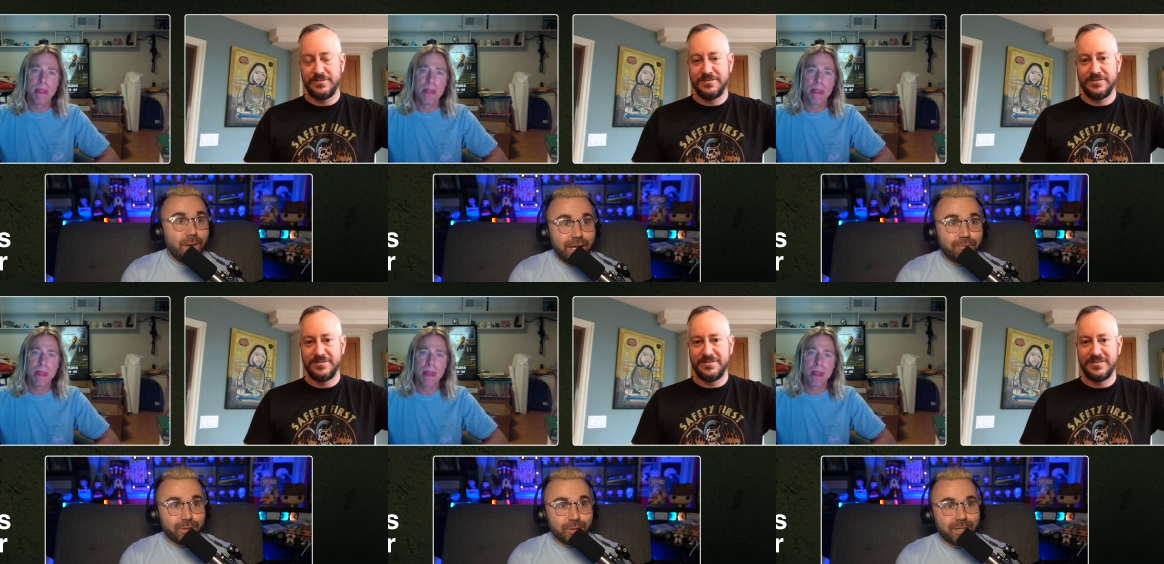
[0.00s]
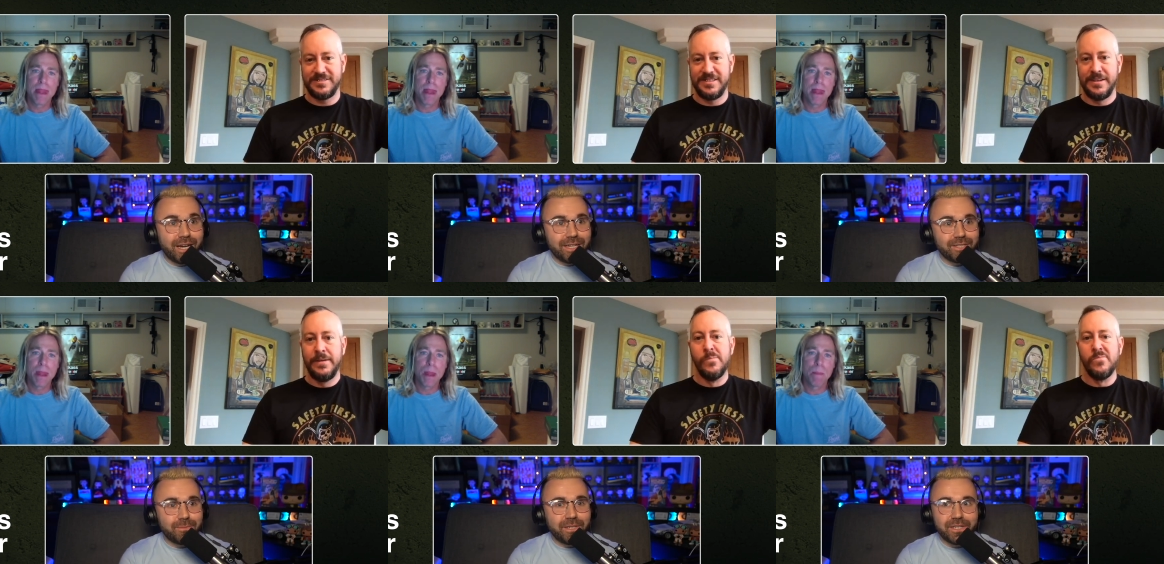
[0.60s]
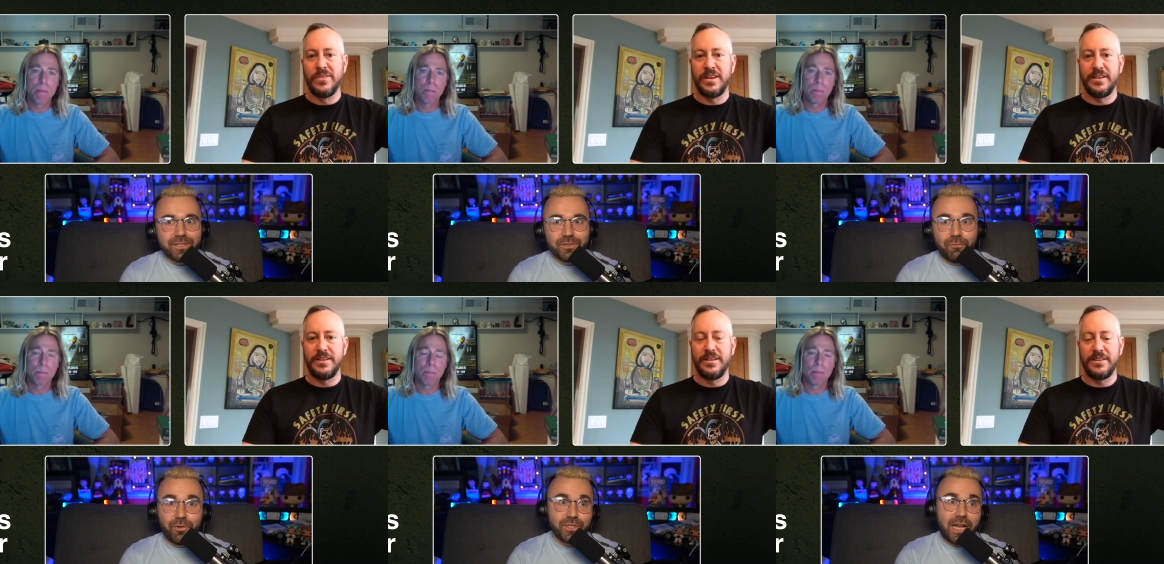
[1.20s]
Speaker 1: bad for you guys because
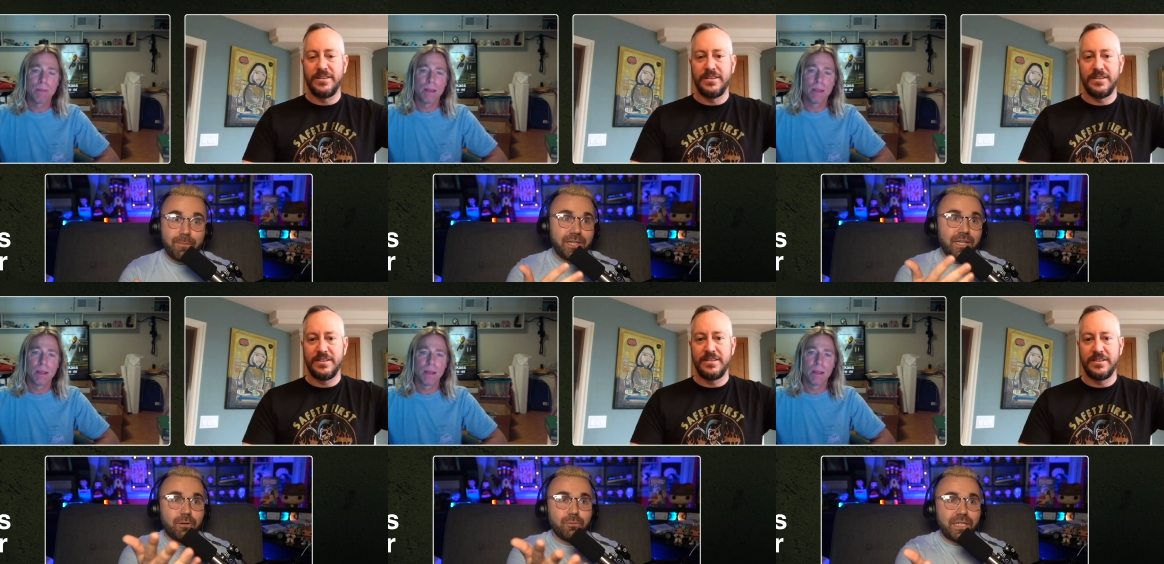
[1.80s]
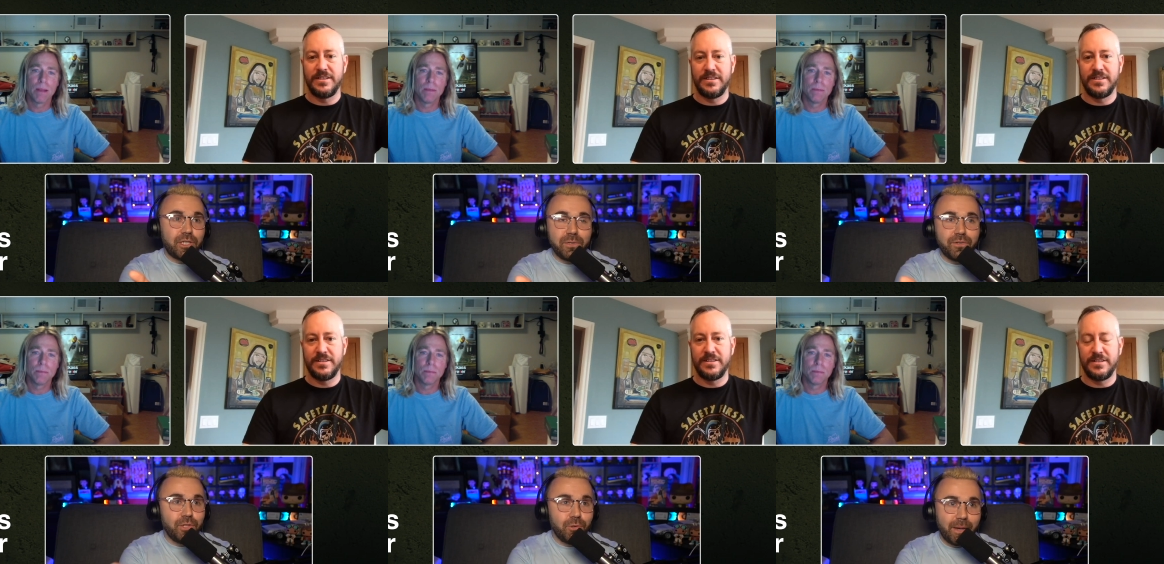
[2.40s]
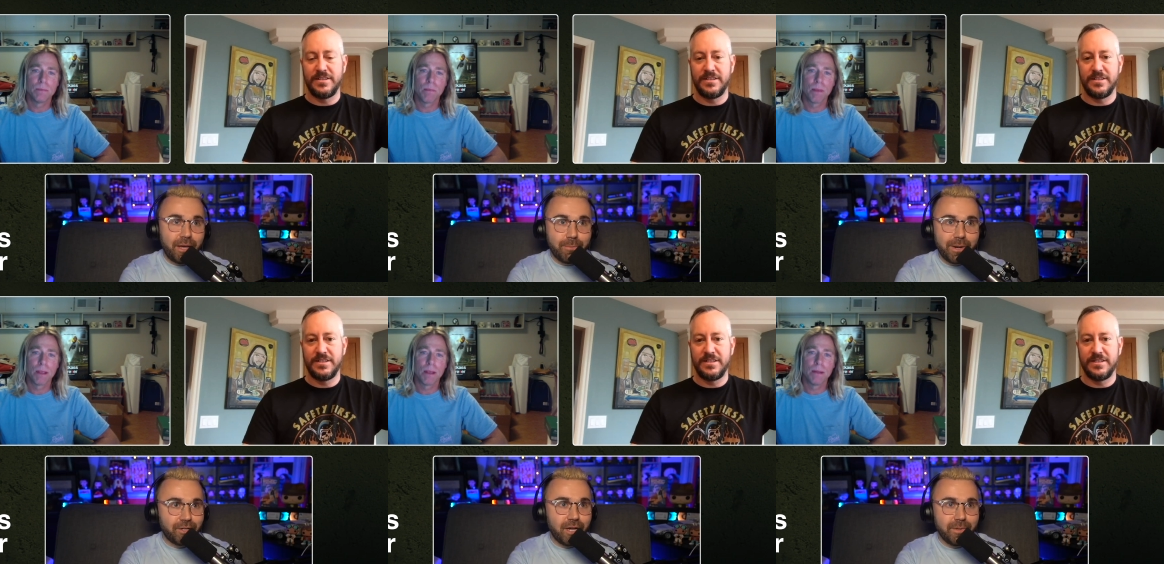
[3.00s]
first, I mean, I don't think you even knew about the
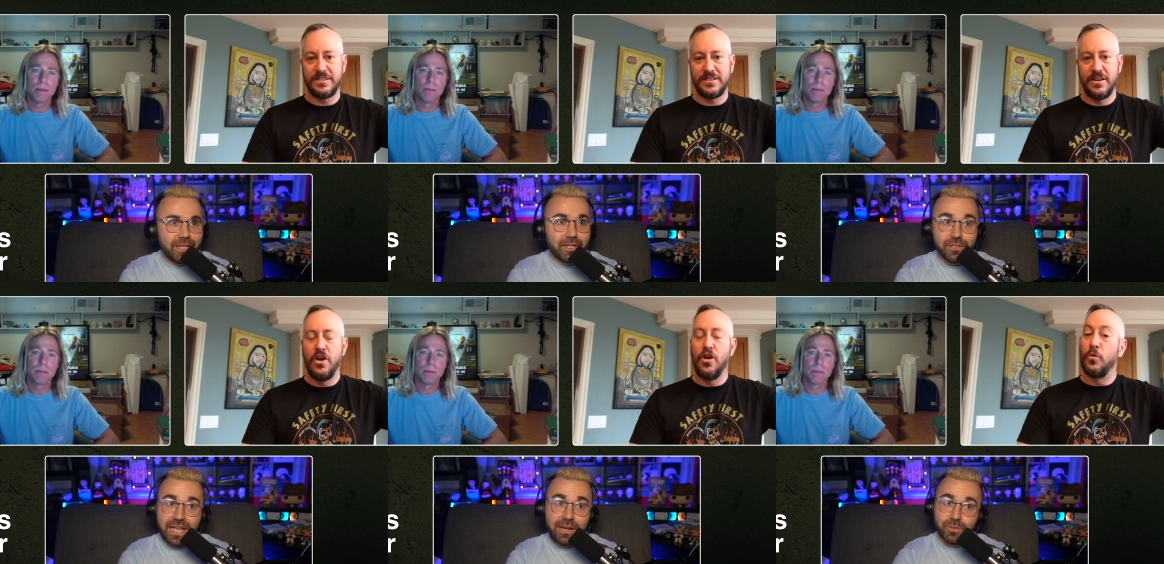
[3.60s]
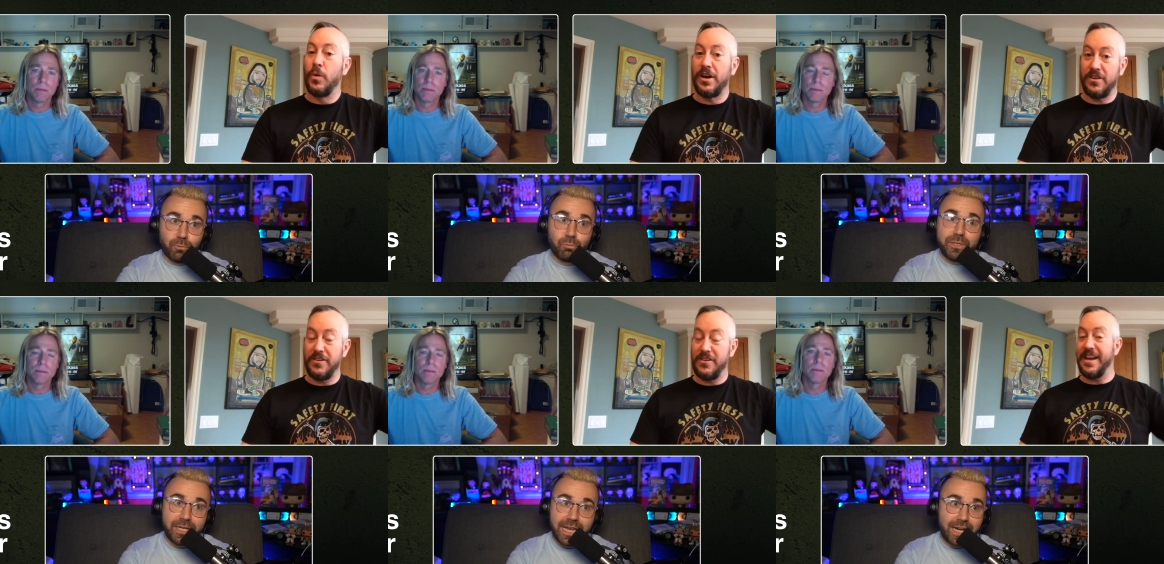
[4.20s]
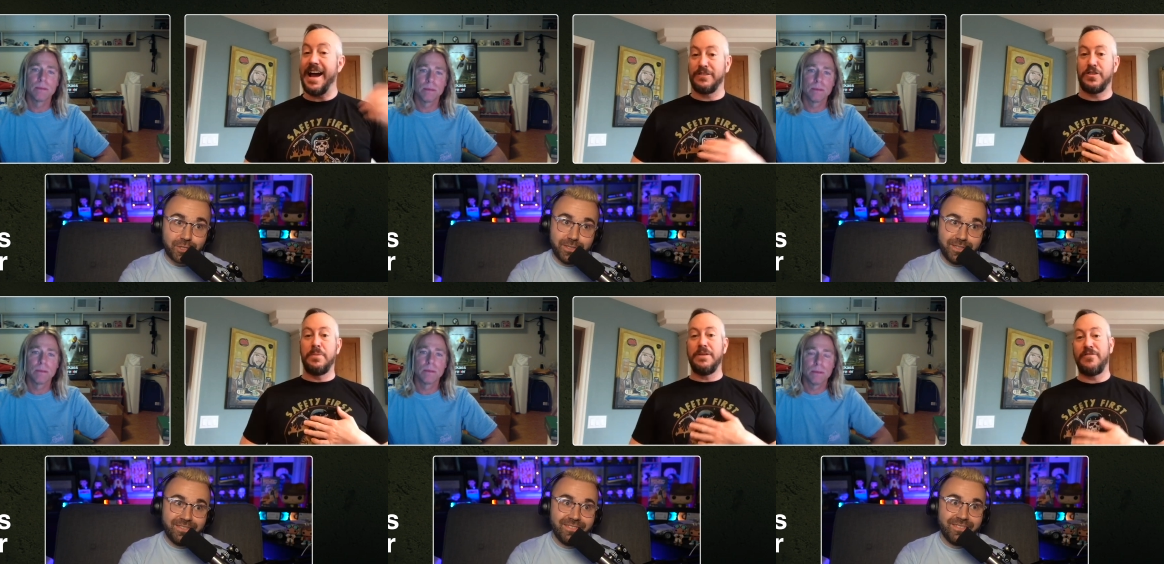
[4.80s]
bear coming in because that was well, a real
Speaker 2: reaction.
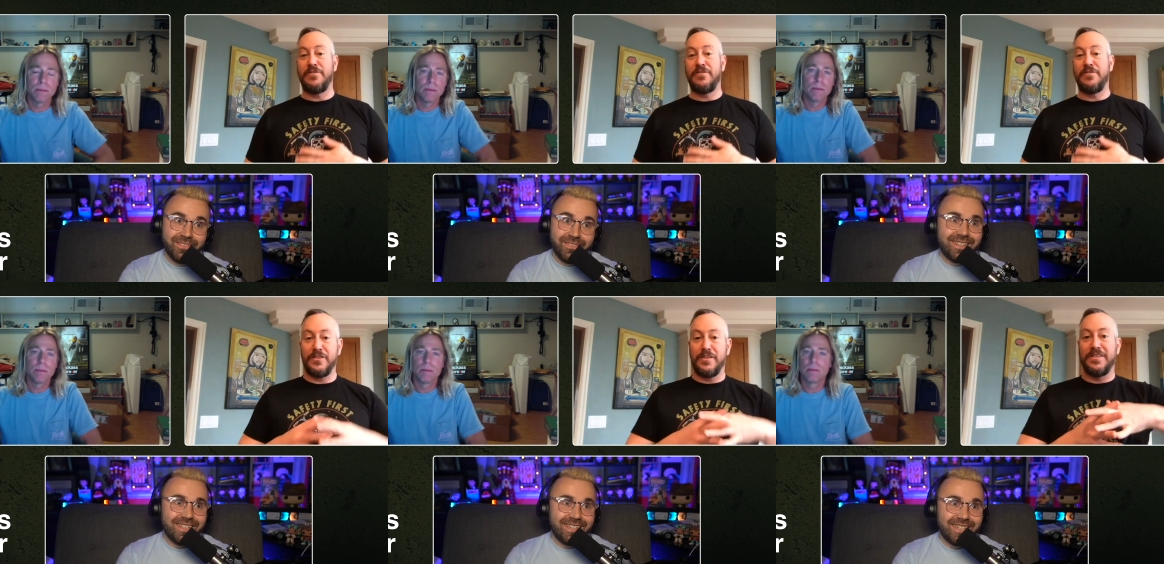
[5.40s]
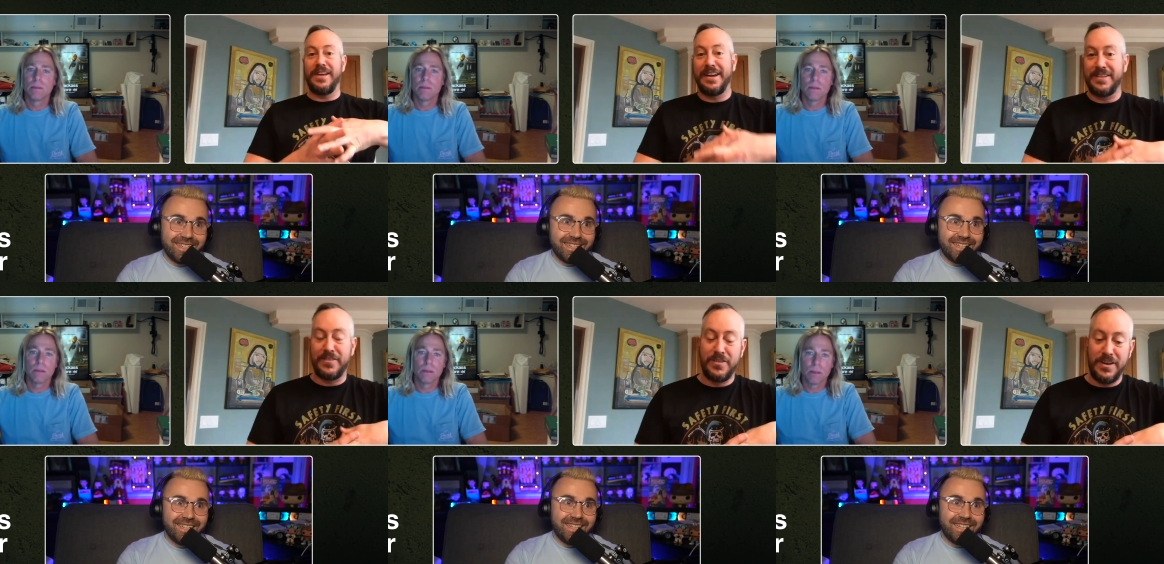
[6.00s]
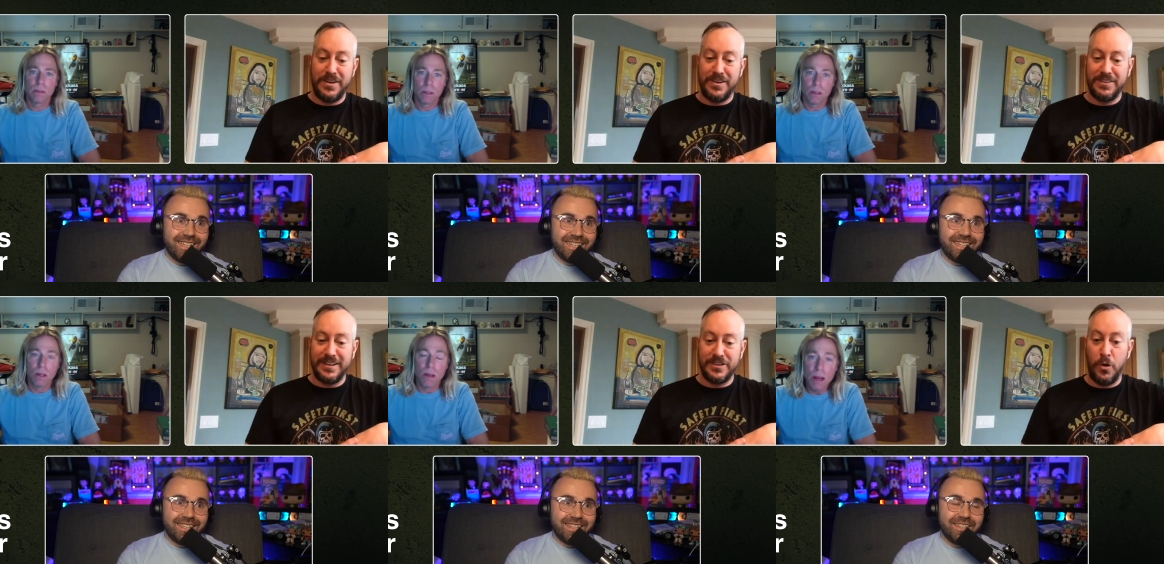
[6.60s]
To be fair, like
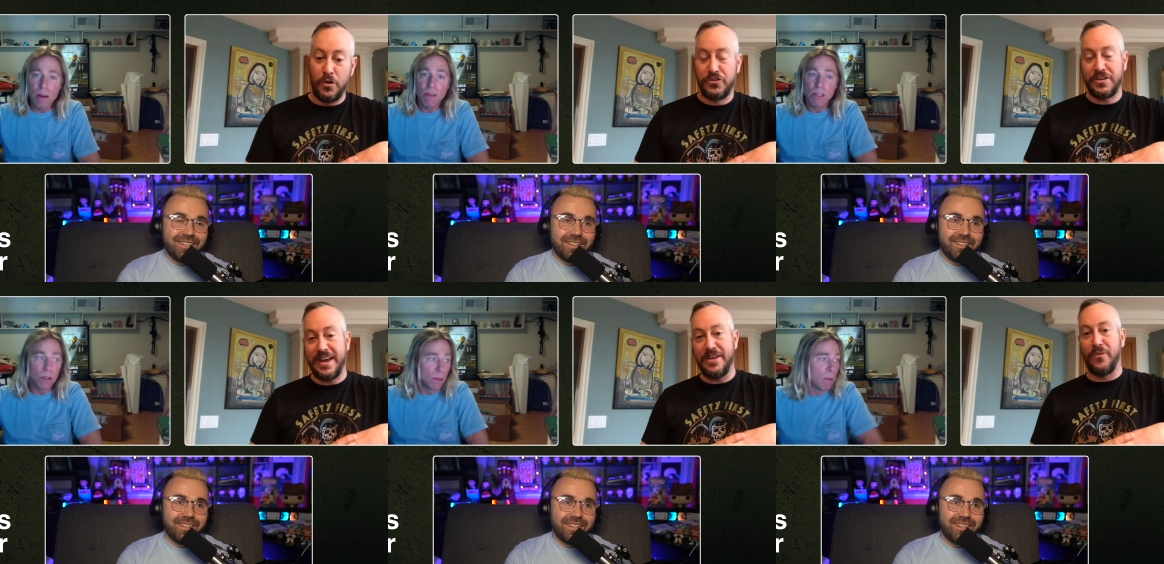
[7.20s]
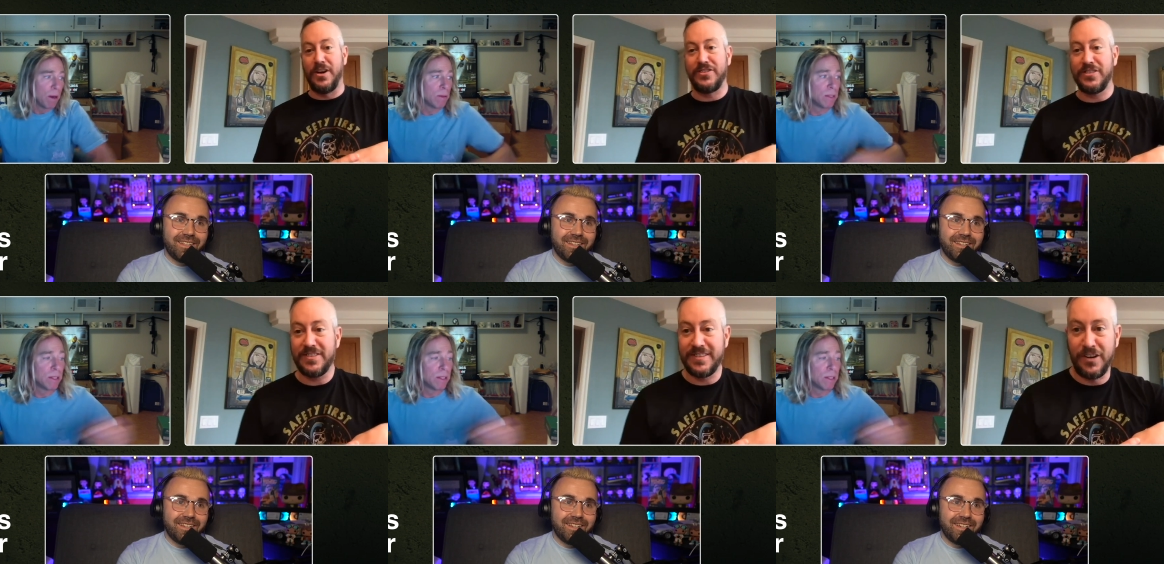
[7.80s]
the the whole, skit the was, the,